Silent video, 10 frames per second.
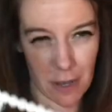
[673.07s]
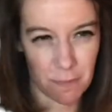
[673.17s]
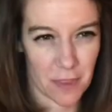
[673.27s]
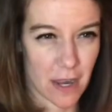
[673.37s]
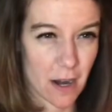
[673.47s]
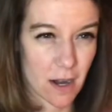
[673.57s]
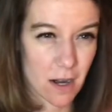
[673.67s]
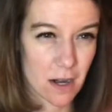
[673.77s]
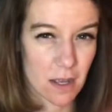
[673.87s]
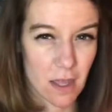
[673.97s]
up
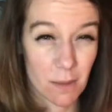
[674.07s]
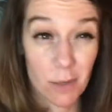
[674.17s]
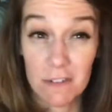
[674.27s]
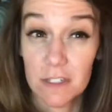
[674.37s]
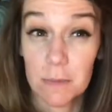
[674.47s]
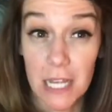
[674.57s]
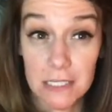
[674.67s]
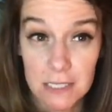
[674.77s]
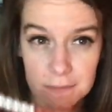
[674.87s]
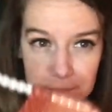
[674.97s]
there, Perfect
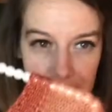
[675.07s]
Blend.